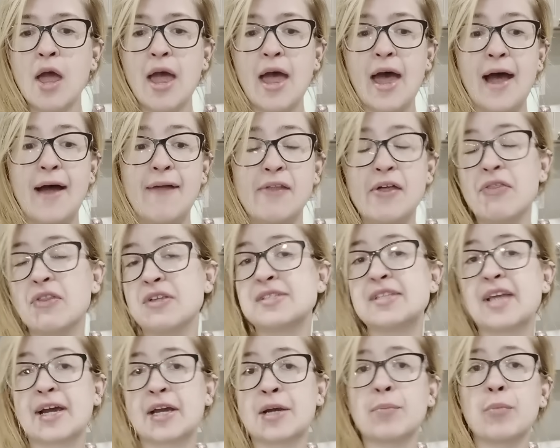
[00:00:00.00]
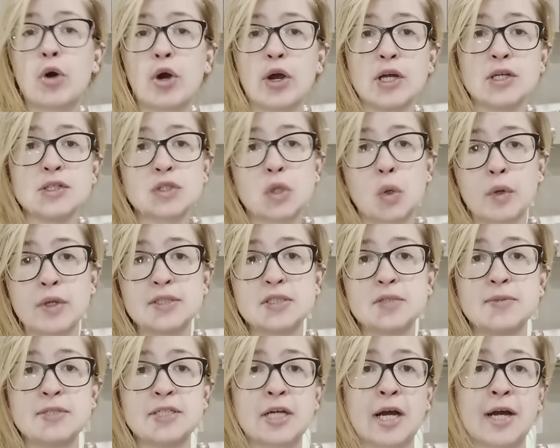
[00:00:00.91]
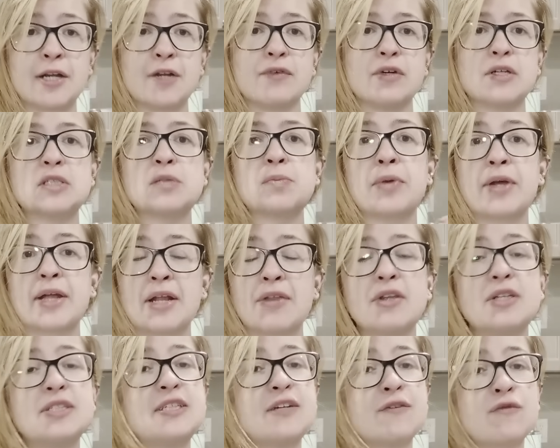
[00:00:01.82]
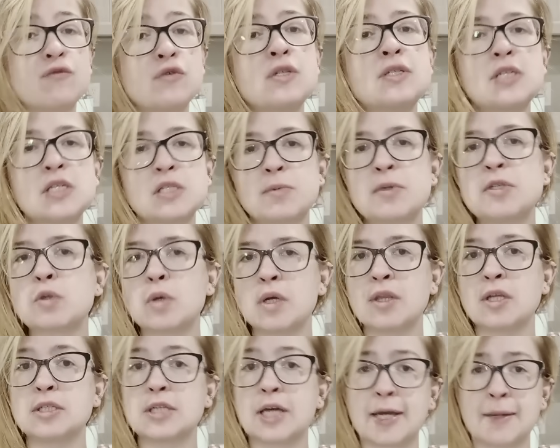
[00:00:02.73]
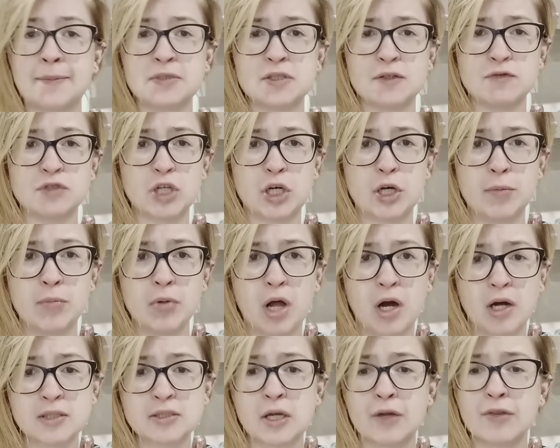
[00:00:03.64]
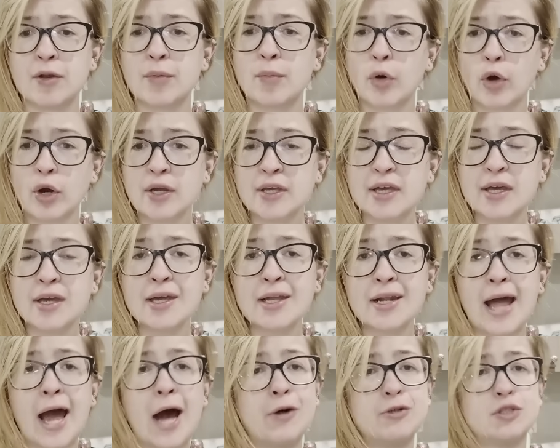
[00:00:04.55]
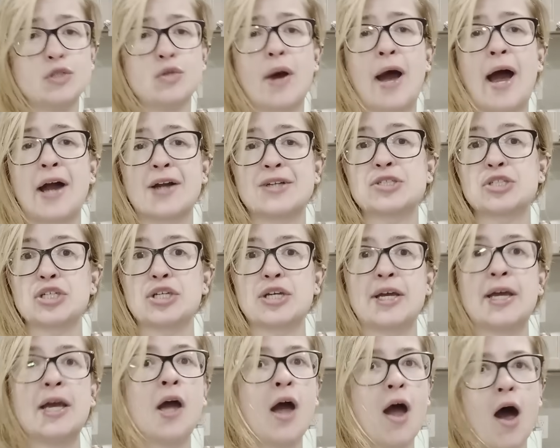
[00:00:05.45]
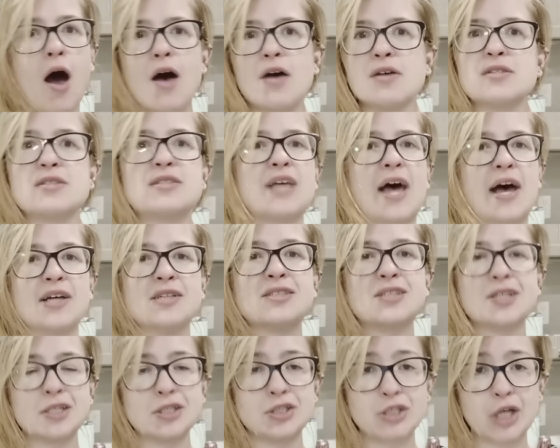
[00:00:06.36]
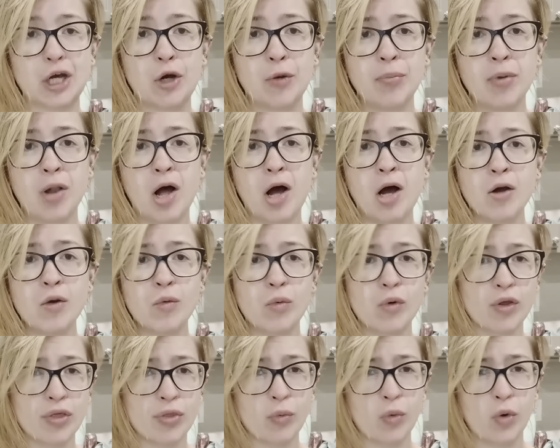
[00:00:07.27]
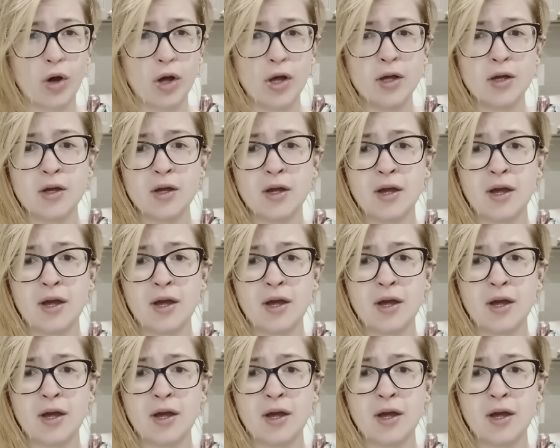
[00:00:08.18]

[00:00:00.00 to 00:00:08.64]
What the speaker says: And then the second part is going to be kind of explaining the differences between the types of gel blocks on the market and how to actually assess a gel block with what